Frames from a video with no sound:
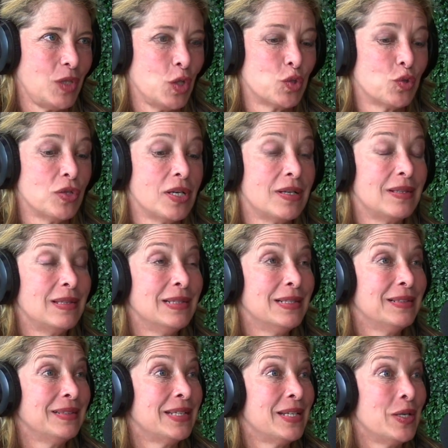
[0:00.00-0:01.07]
So they
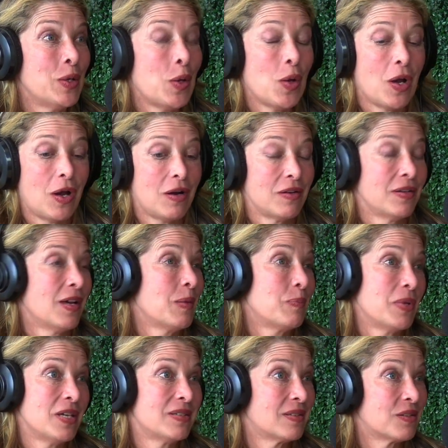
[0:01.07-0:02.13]
clearly are not
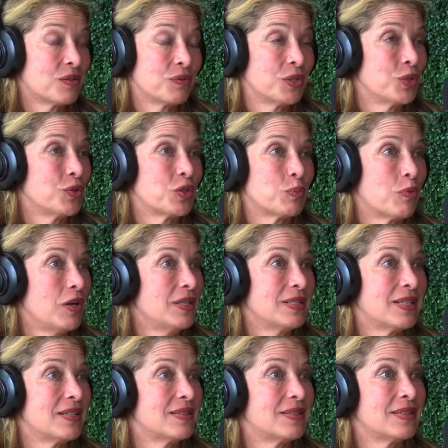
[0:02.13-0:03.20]
based on a rigorous
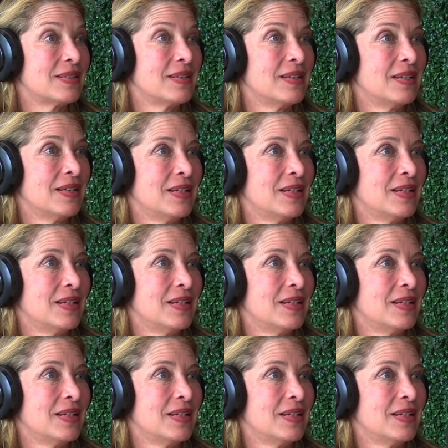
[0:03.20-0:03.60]
process.